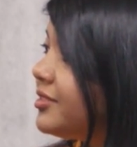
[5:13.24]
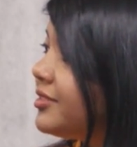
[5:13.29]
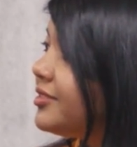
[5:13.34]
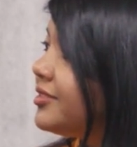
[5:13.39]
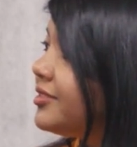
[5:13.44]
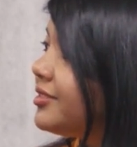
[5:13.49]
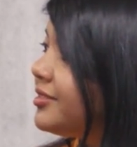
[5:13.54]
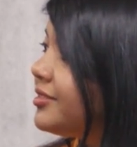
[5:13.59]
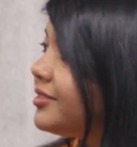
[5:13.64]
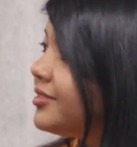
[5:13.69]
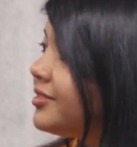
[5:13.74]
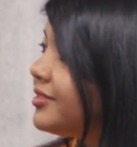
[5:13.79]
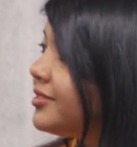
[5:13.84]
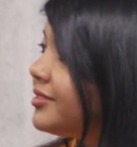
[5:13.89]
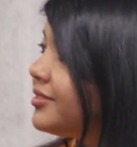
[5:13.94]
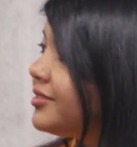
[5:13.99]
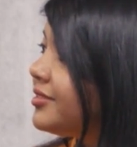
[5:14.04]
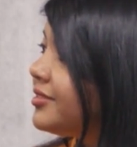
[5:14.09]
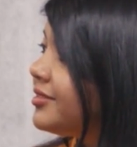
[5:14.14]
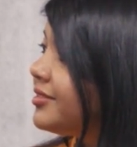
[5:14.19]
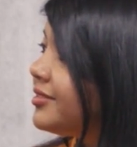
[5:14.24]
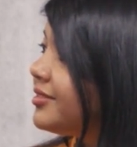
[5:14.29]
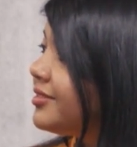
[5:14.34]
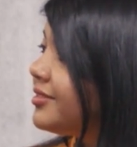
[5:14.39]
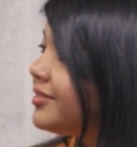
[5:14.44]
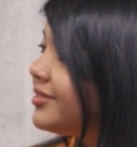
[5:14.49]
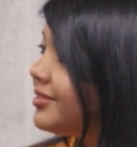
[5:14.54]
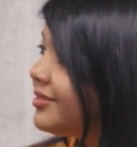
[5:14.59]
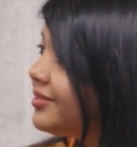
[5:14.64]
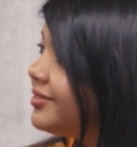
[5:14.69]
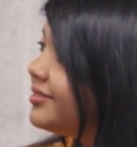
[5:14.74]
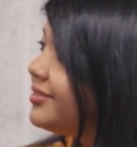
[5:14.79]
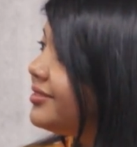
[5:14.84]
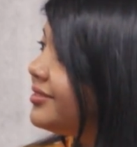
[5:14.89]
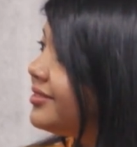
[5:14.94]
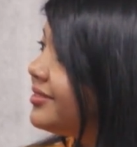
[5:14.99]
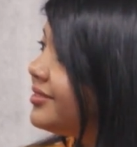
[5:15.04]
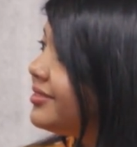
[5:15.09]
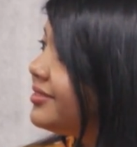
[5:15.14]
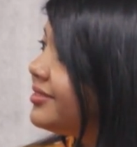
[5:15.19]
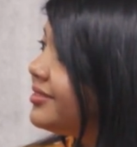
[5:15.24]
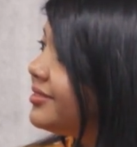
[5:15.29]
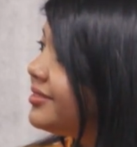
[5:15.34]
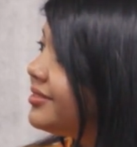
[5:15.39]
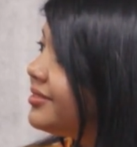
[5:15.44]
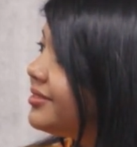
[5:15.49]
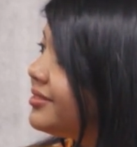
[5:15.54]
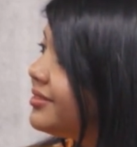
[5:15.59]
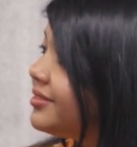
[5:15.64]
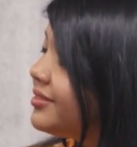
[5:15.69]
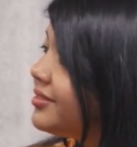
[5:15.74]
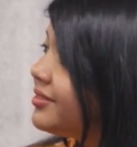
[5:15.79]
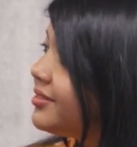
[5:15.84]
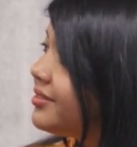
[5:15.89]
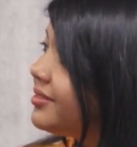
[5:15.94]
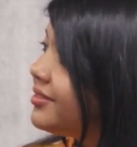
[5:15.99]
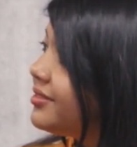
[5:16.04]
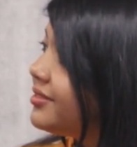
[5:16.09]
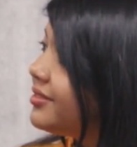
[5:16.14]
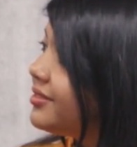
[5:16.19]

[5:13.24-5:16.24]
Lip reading: (silent)